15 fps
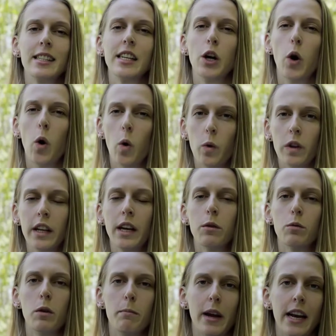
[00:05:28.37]
is the only
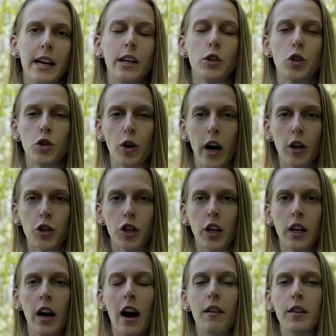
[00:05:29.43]
remaining
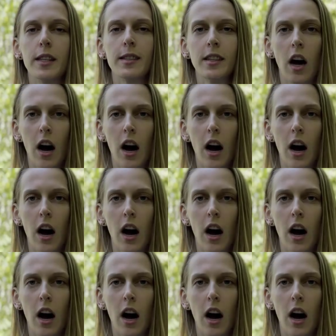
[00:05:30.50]
structure of its